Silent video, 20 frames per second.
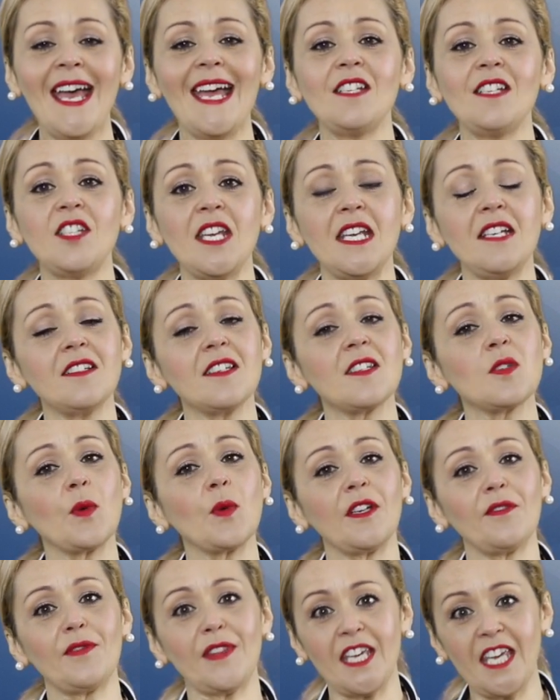Intent is
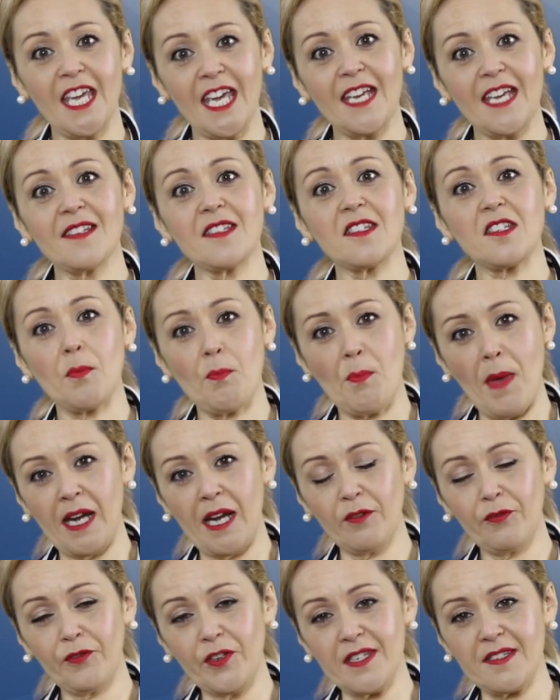one of the keys to
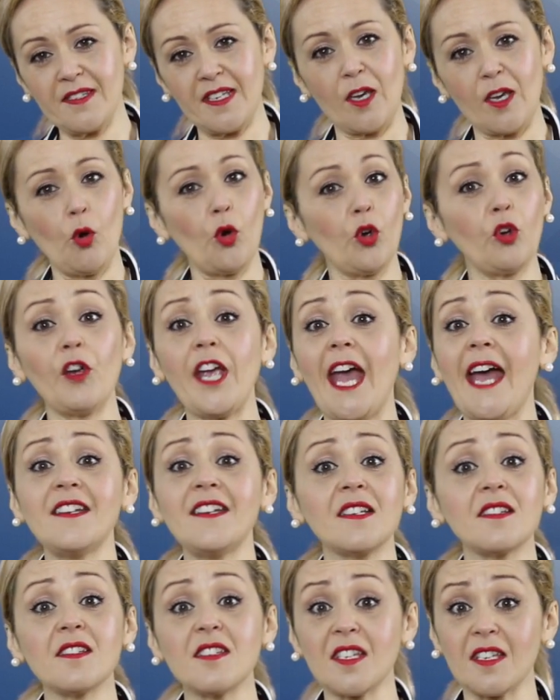manifesting or
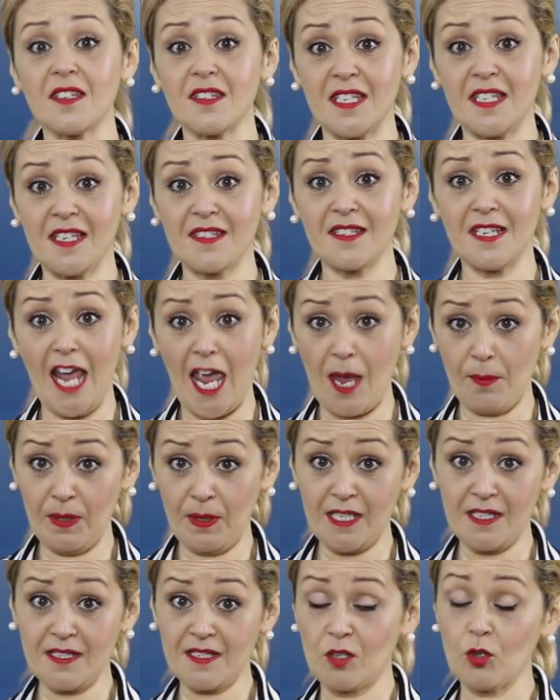creating success and
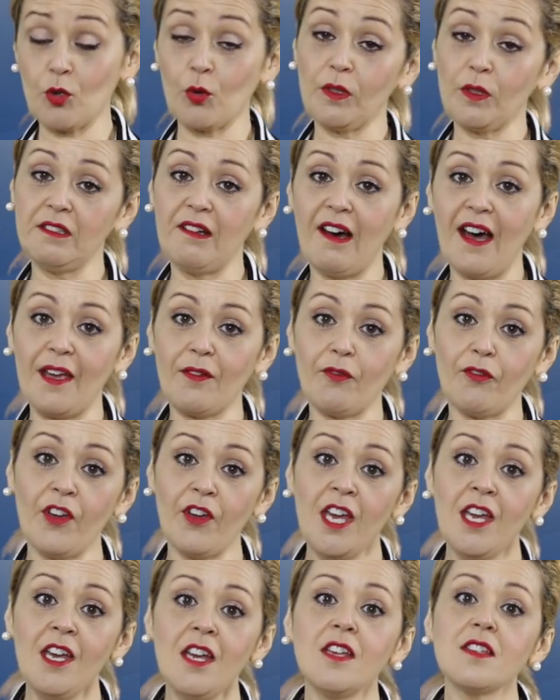happiness in your life.
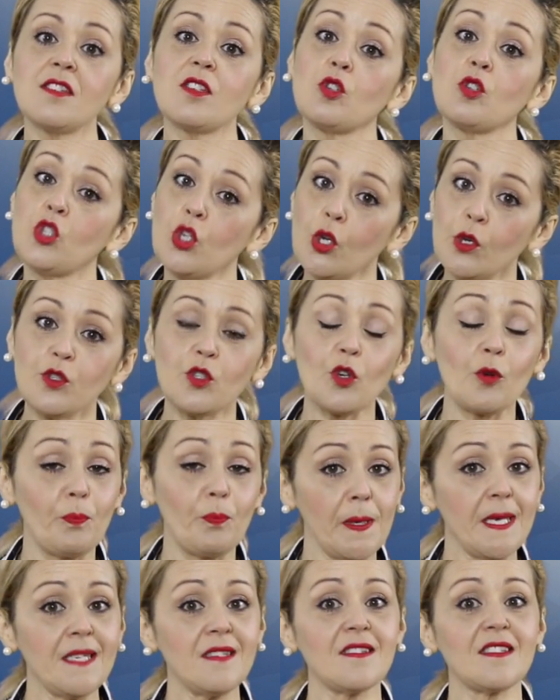So choose your
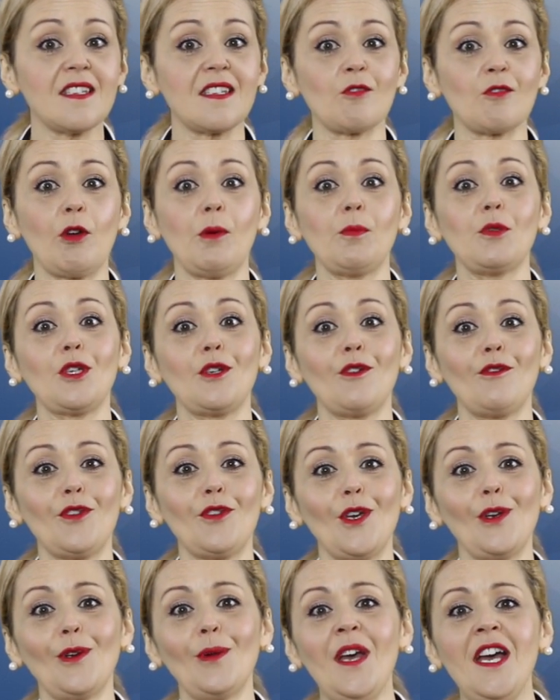best description of
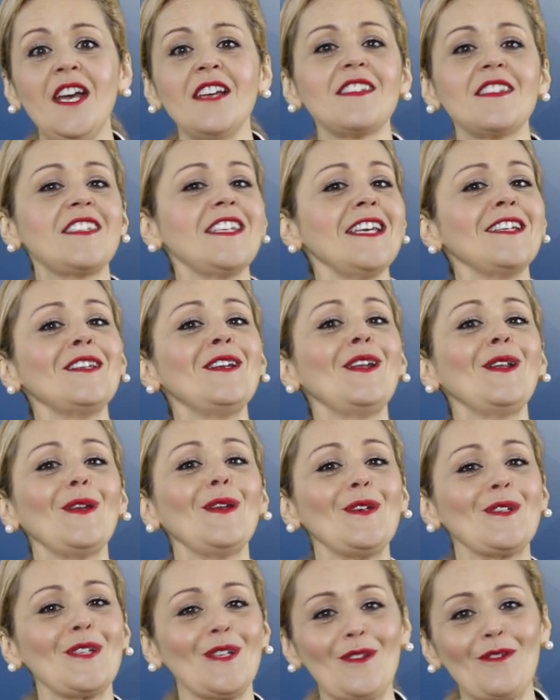you, set an
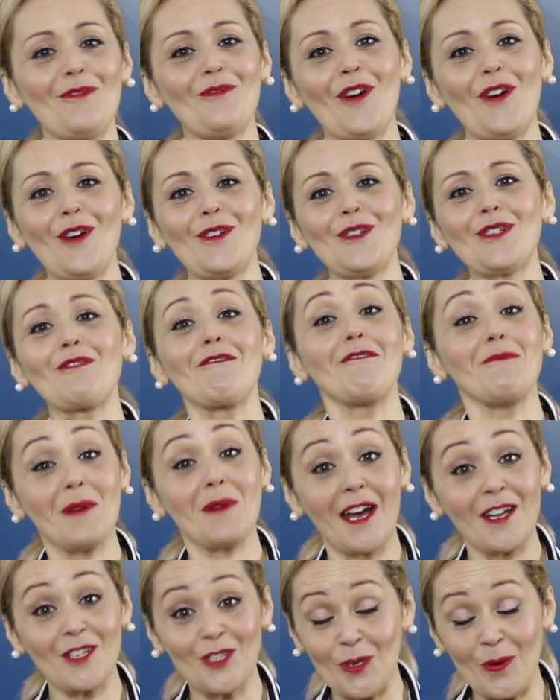alert on your phone to
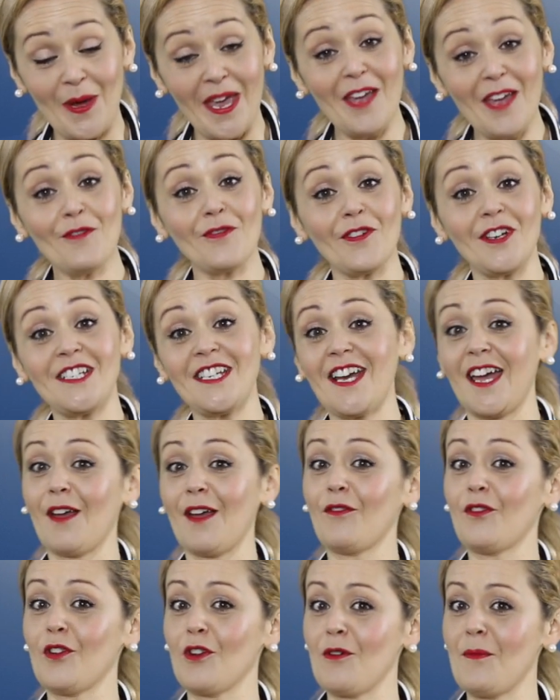remind you every
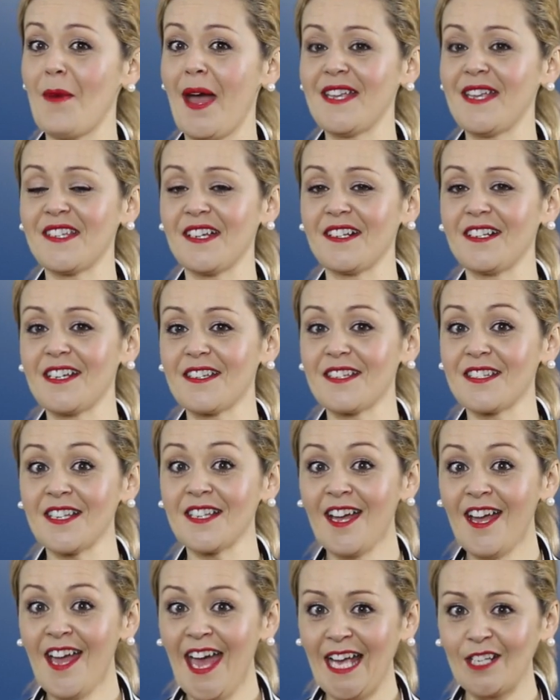day of your
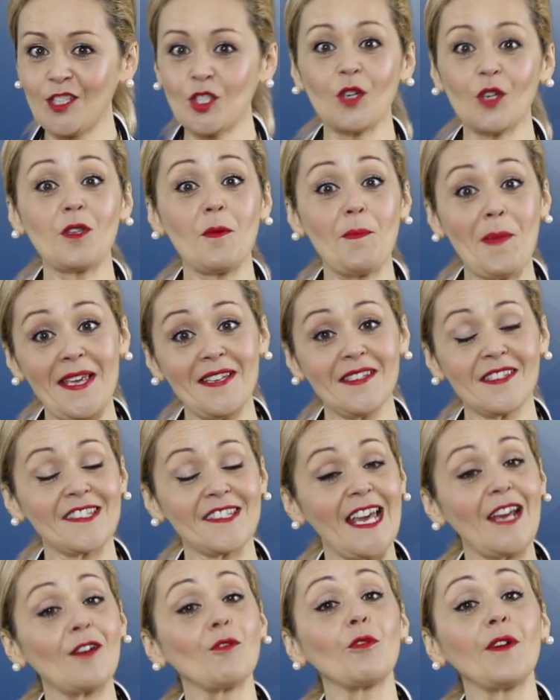amazingness, and show the
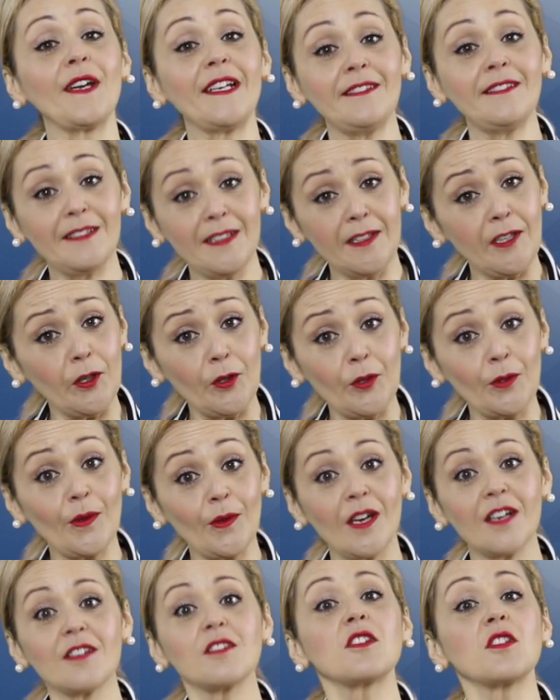best and real
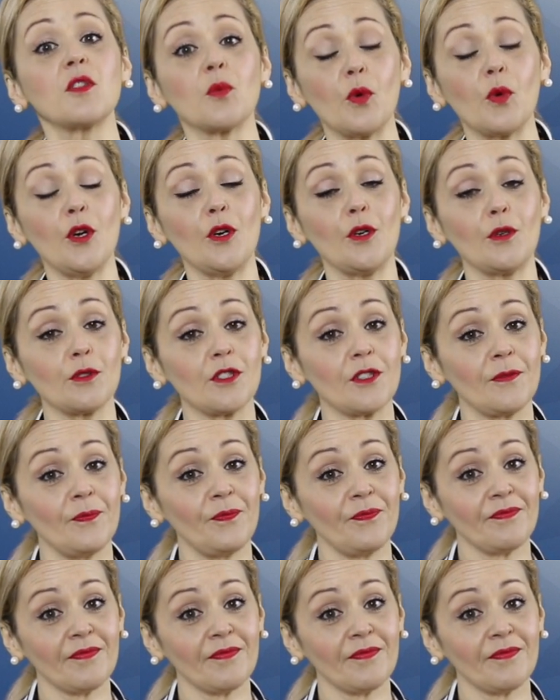you to the world.